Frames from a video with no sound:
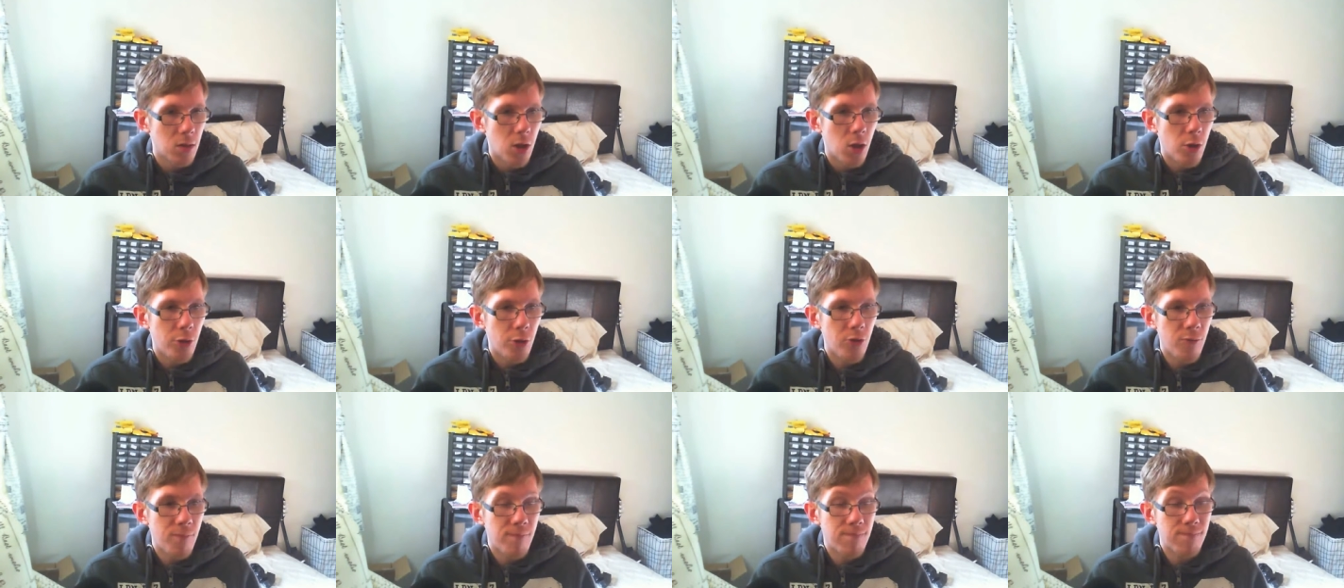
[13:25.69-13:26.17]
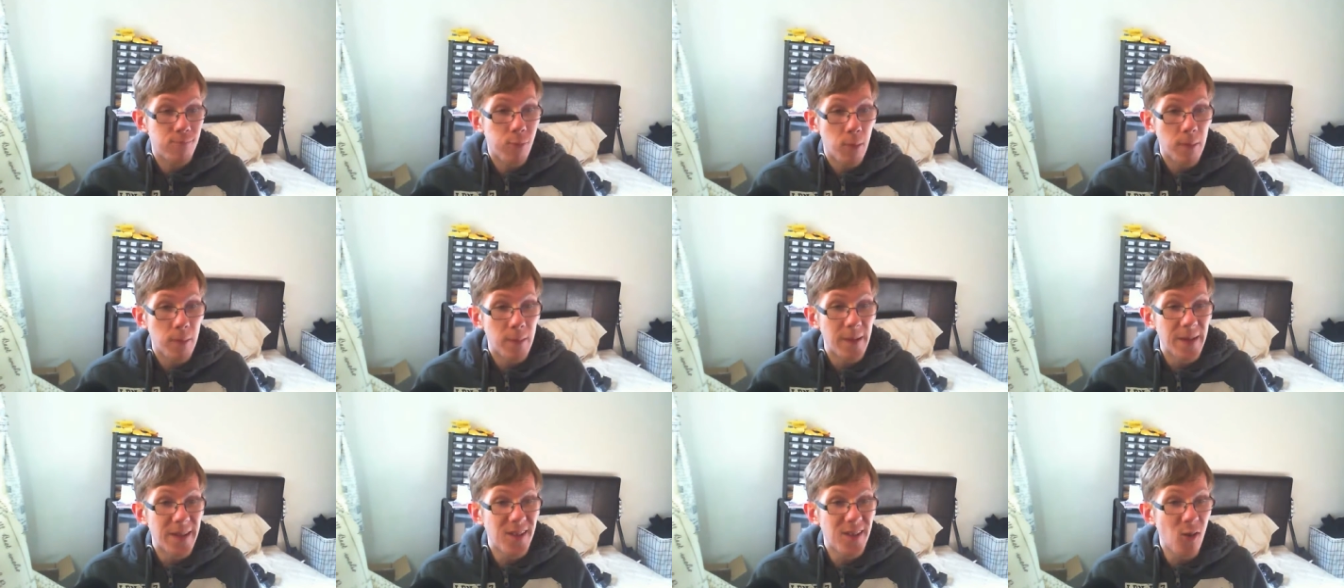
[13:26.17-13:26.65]
you've
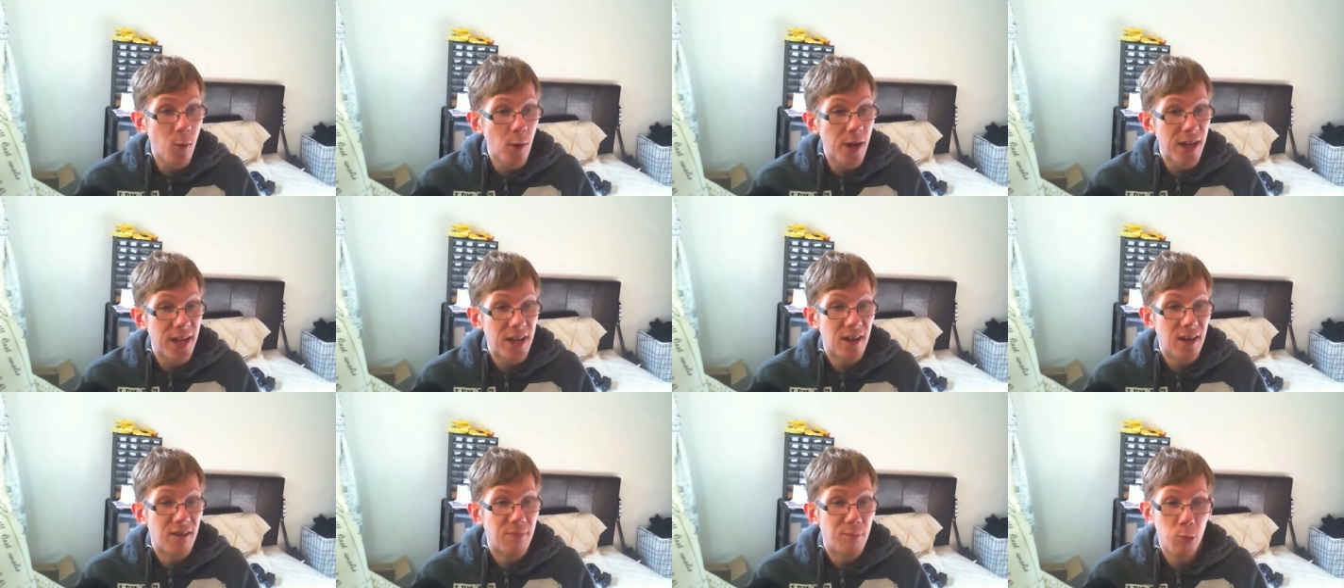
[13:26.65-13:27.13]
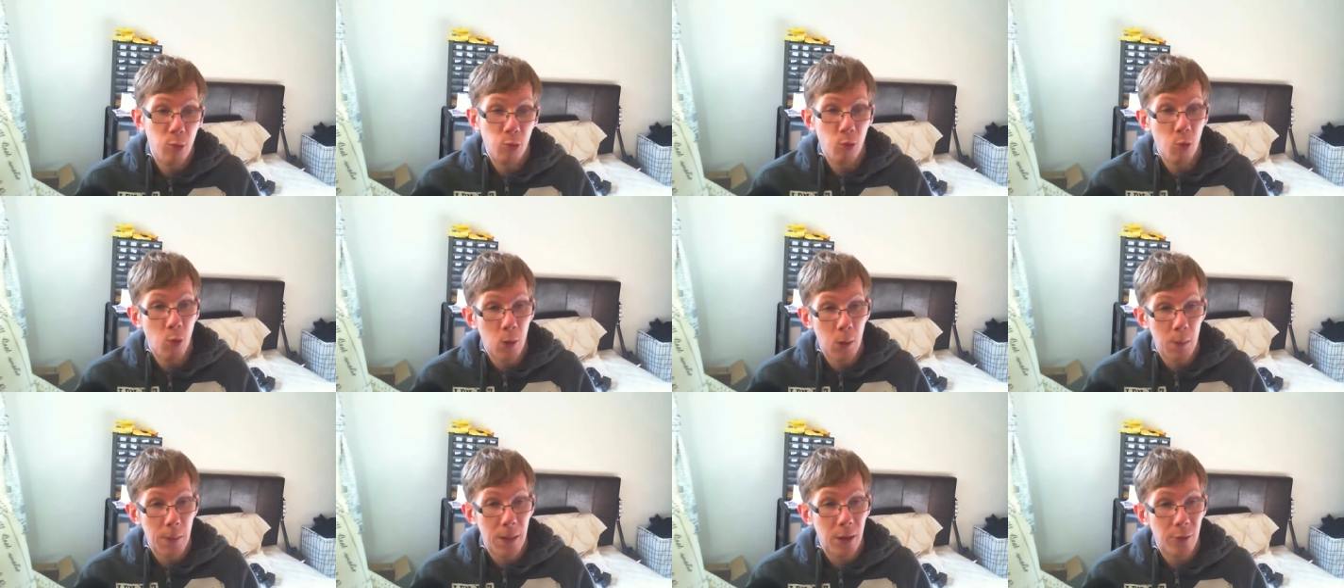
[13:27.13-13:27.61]
probably got enough
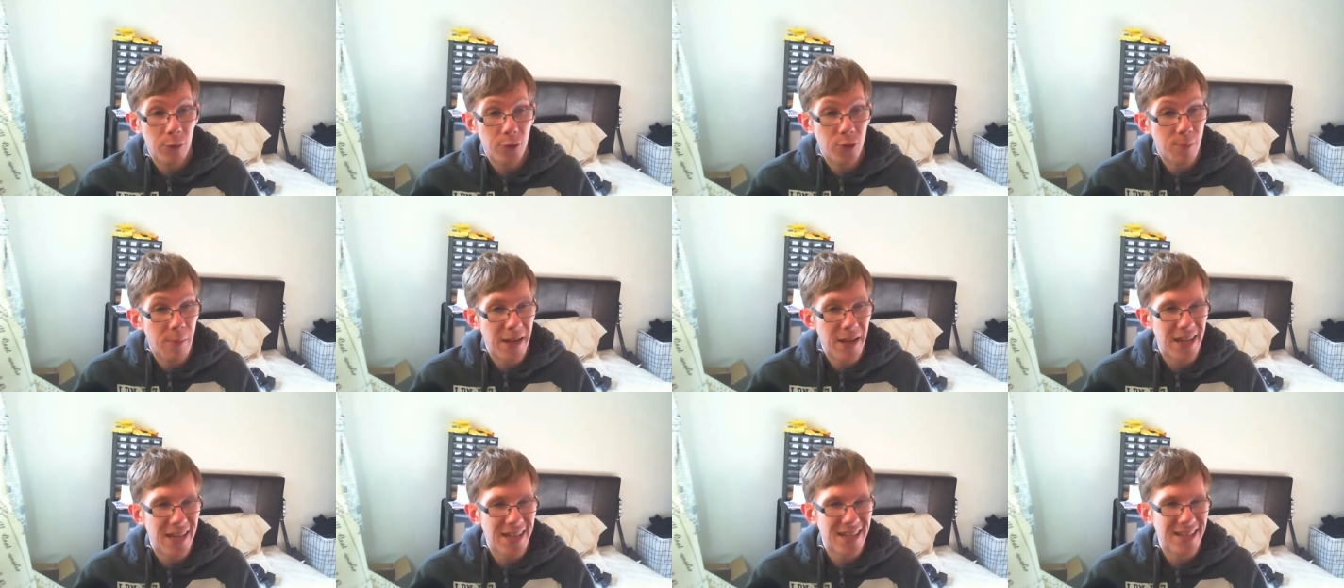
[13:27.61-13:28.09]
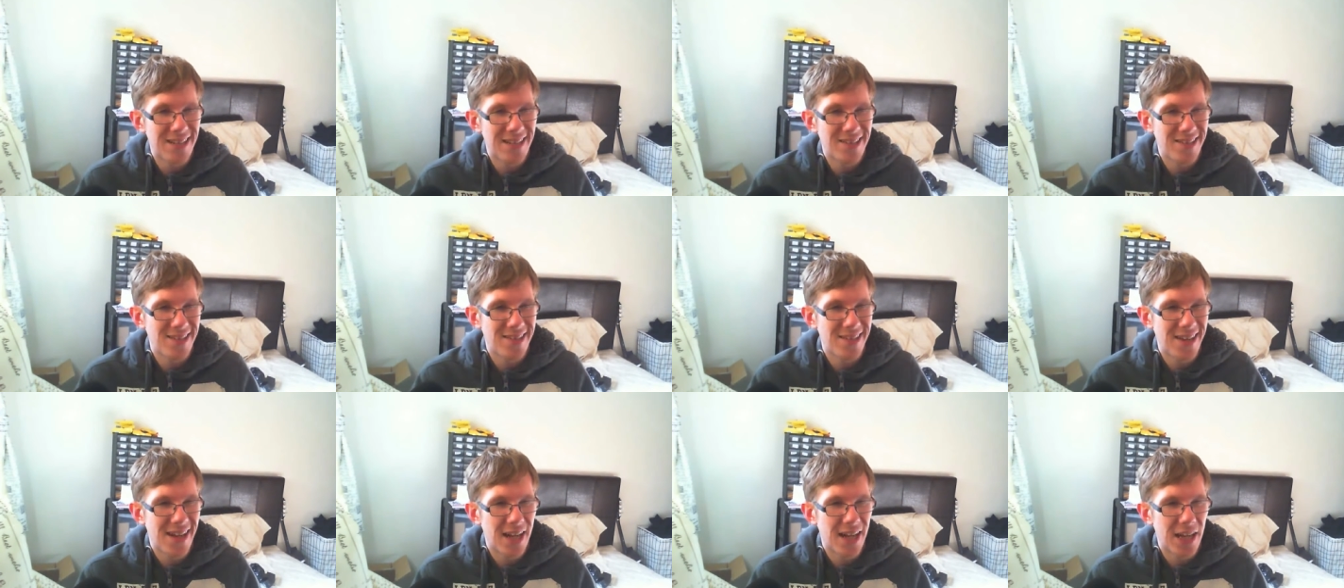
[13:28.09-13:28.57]
Perform Pals to make a
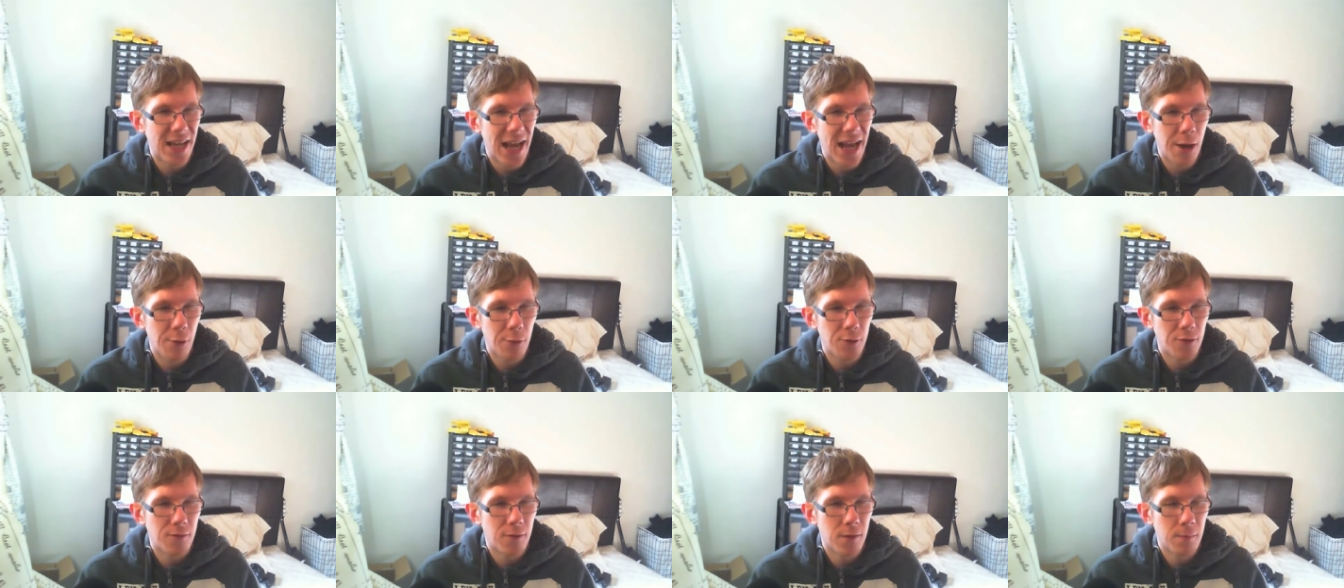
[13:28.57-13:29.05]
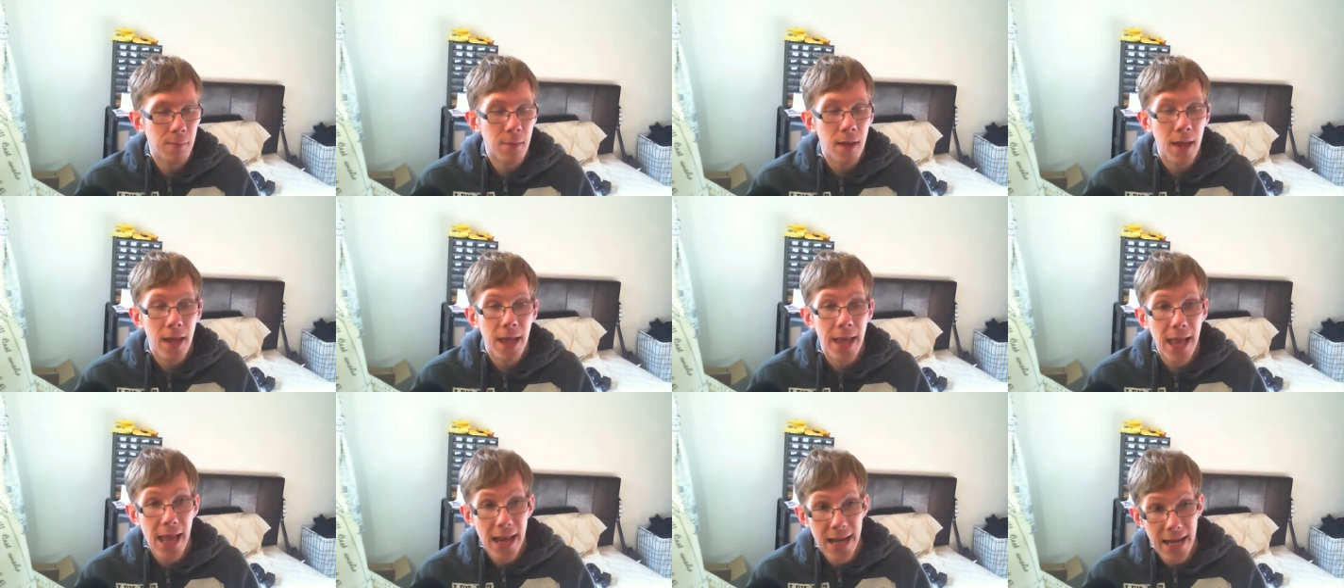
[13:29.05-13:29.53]
decent deck out of them
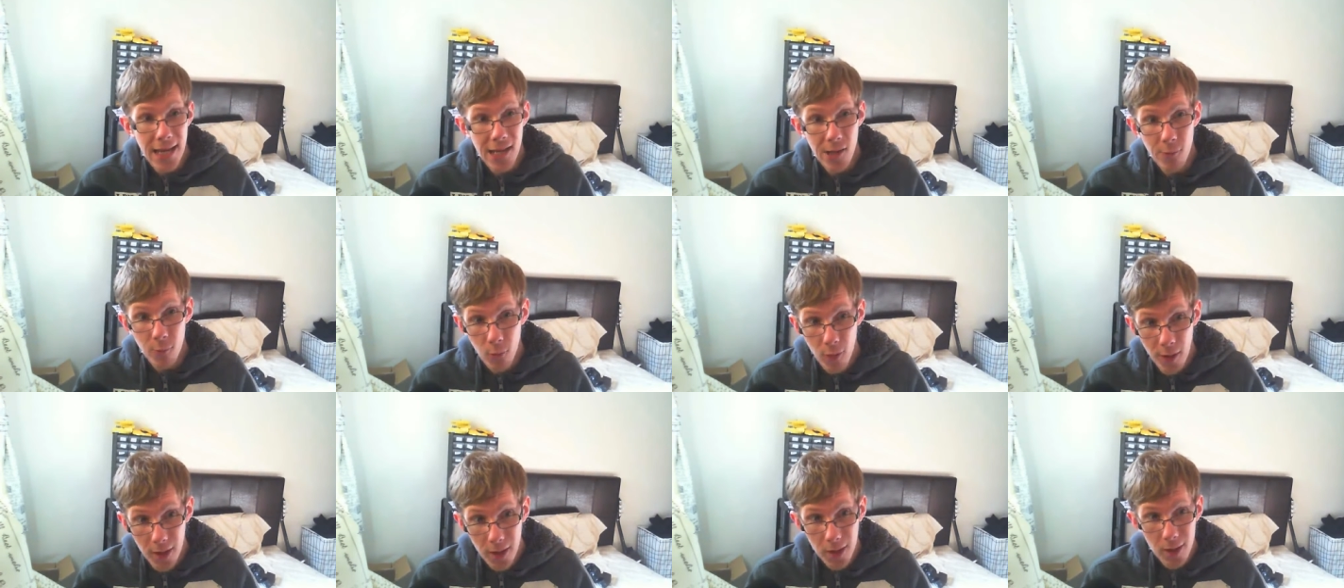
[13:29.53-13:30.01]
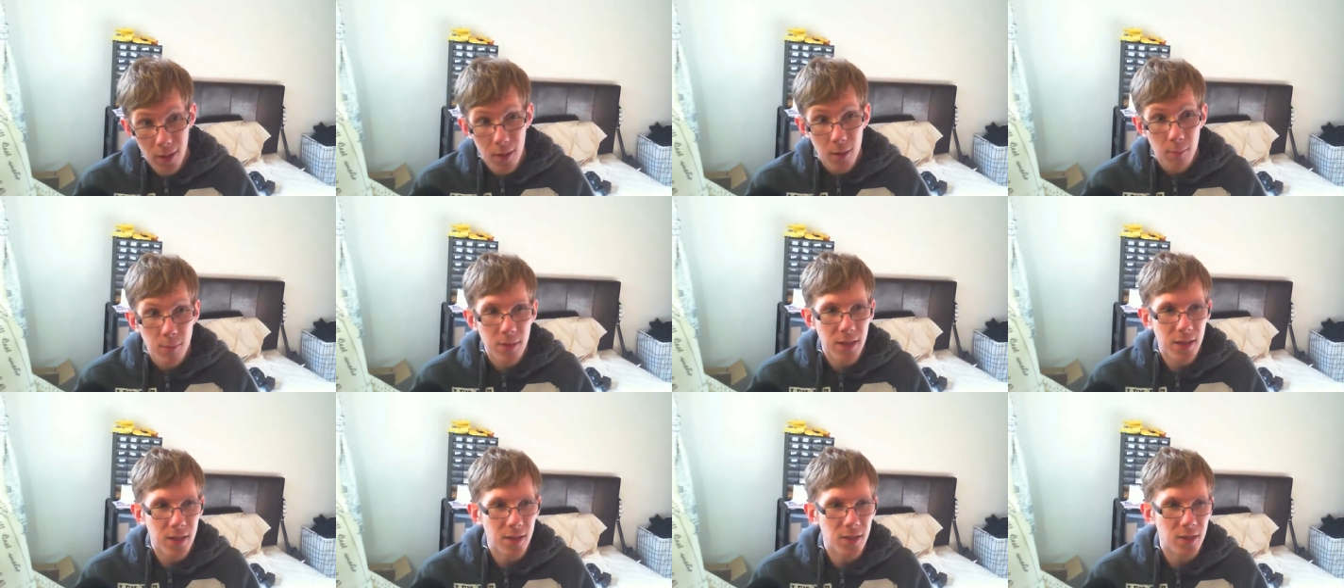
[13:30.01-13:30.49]
anyway,
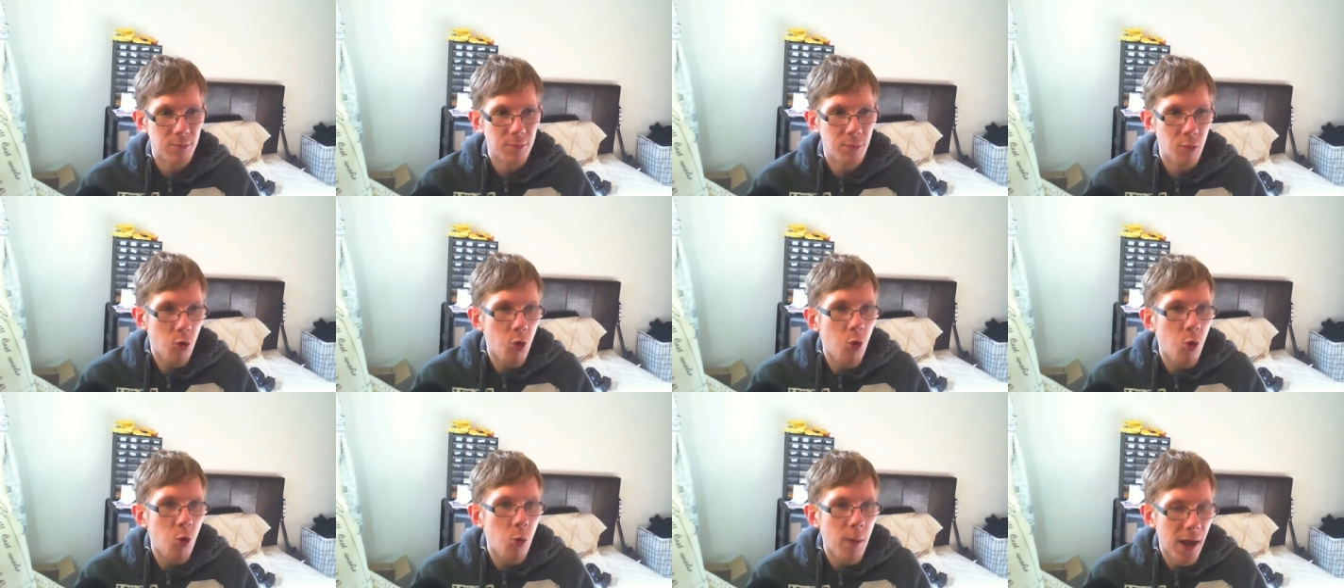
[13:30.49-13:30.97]
because Perform